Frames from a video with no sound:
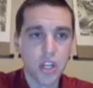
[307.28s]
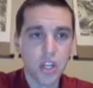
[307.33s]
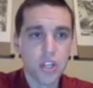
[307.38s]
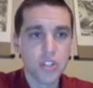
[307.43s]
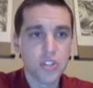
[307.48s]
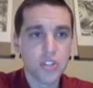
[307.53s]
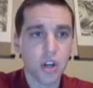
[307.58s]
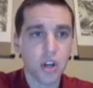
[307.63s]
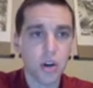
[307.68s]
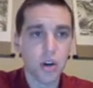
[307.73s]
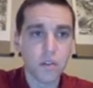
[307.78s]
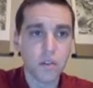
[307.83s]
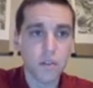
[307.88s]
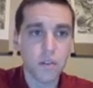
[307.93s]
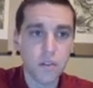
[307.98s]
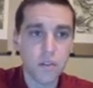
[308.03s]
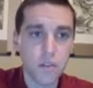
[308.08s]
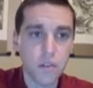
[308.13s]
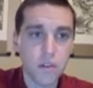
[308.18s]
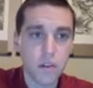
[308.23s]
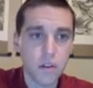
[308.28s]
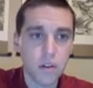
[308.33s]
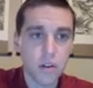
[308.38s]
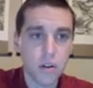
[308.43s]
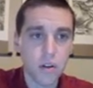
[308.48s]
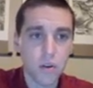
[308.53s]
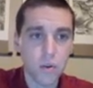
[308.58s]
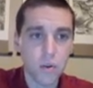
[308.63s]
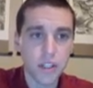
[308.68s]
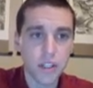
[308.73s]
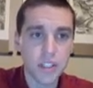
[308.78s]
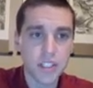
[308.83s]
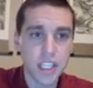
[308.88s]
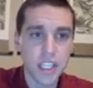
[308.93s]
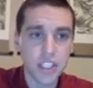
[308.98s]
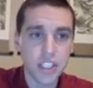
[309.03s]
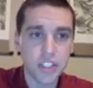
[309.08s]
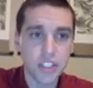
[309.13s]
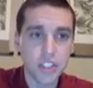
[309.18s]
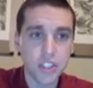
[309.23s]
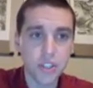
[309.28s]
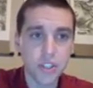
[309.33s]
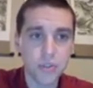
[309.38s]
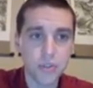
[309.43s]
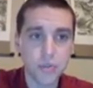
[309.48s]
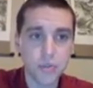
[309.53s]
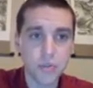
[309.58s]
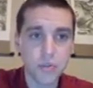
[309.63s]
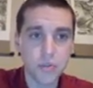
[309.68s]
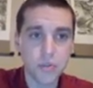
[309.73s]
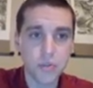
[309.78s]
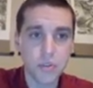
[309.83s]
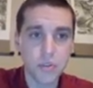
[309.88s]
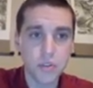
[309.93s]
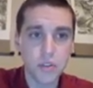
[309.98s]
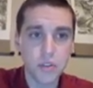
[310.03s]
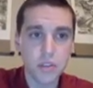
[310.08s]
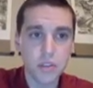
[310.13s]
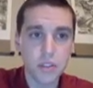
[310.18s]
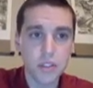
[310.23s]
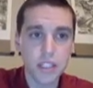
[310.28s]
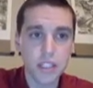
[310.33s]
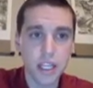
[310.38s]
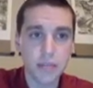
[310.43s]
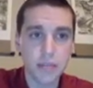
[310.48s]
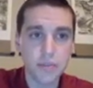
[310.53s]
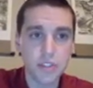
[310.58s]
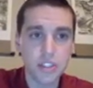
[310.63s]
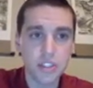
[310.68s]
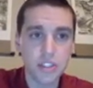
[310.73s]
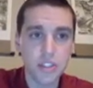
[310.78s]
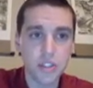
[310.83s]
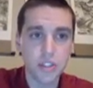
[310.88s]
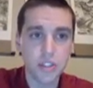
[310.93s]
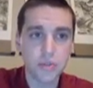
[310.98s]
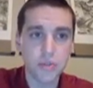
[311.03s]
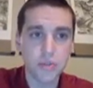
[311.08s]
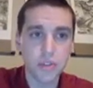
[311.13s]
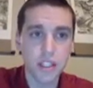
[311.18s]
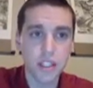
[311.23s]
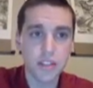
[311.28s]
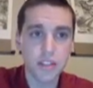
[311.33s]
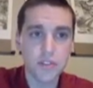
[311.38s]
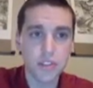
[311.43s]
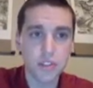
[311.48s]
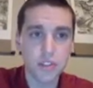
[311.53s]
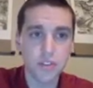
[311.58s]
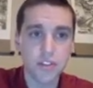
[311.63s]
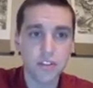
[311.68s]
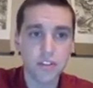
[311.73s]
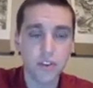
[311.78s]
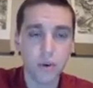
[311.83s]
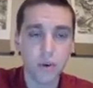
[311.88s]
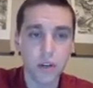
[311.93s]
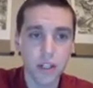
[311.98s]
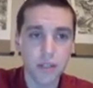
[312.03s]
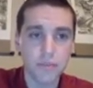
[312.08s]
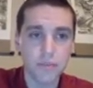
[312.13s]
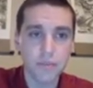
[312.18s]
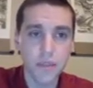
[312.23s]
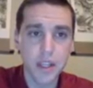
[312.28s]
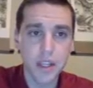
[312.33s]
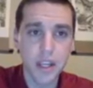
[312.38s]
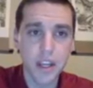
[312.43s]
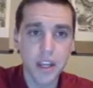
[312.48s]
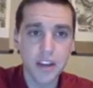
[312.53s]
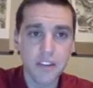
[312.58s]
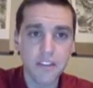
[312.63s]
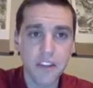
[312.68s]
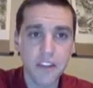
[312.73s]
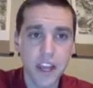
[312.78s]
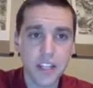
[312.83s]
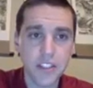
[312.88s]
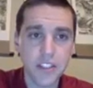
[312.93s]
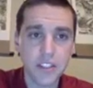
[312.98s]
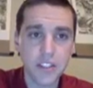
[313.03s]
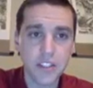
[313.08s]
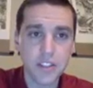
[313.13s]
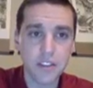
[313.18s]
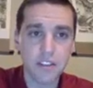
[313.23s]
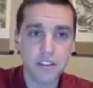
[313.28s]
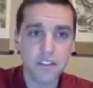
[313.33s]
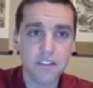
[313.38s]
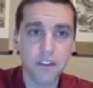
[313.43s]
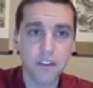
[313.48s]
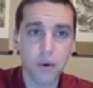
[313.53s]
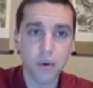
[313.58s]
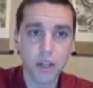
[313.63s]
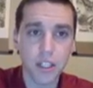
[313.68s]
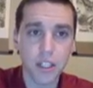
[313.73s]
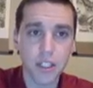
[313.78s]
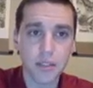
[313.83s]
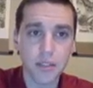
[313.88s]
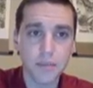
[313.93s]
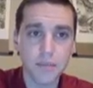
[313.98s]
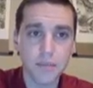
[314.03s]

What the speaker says: So we're going to take 2 times 2 gives you 4. Factors of 4.